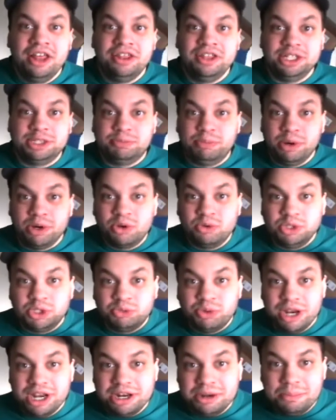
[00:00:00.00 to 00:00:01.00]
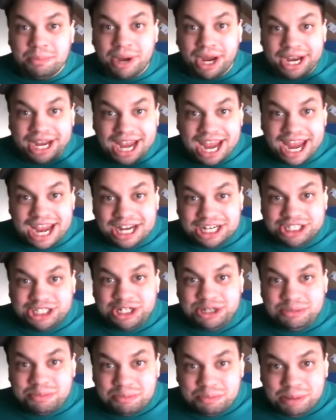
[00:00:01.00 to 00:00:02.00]
This book was written by
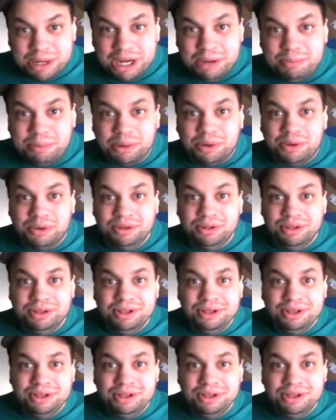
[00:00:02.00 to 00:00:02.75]
ancient people.